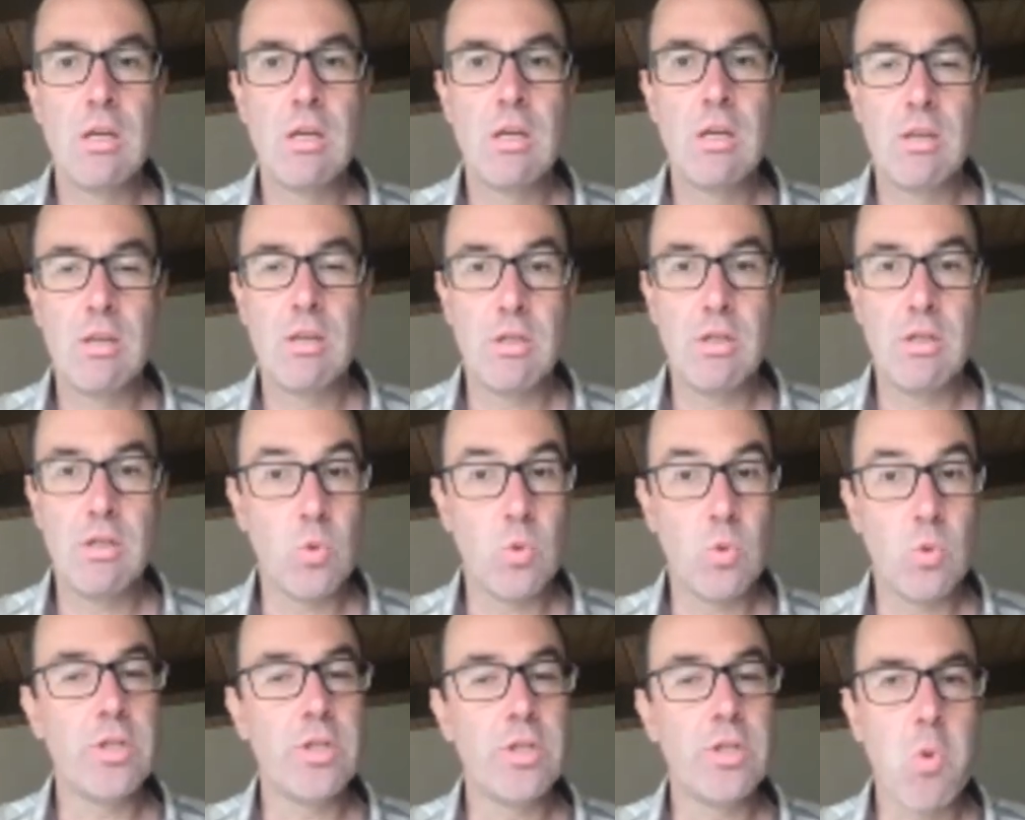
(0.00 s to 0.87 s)
is really
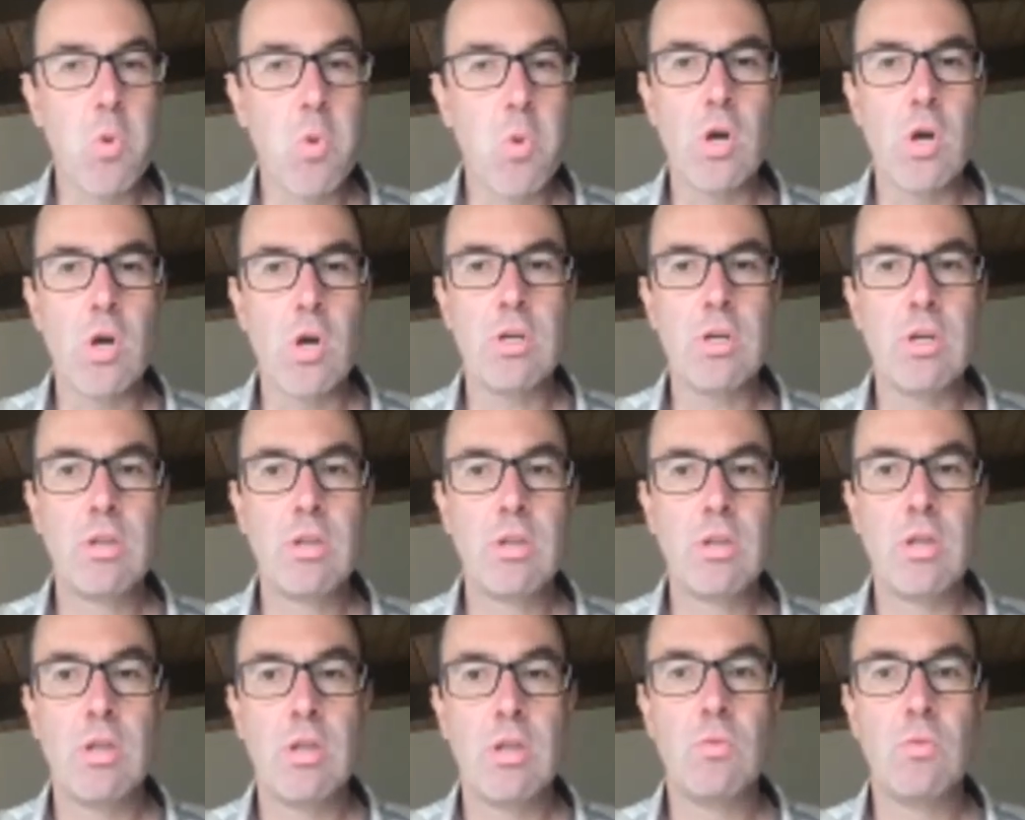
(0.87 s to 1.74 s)
important.
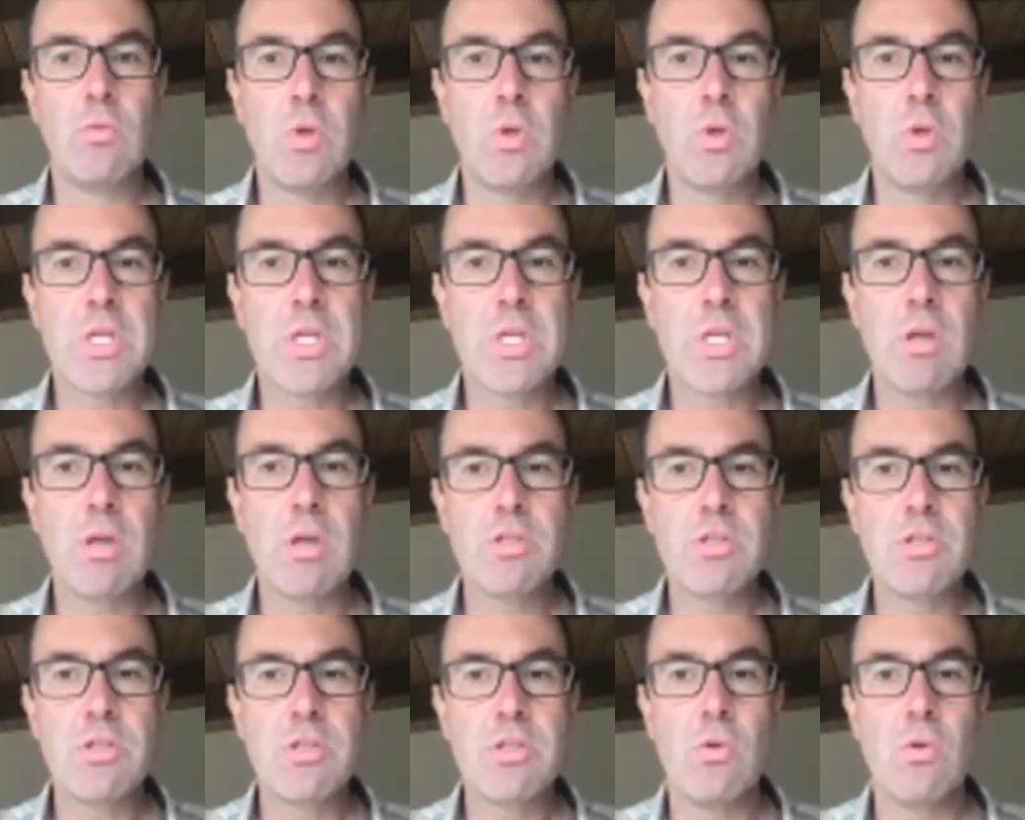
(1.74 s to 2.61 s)
And we must
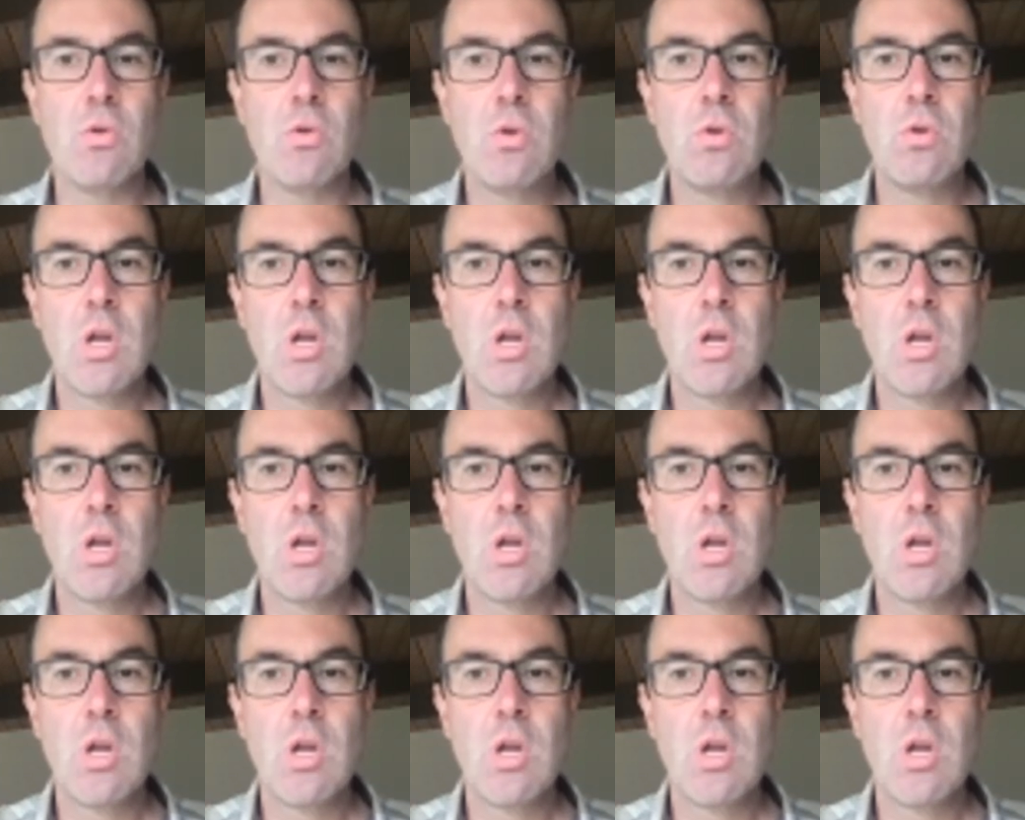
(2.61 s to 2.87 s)
also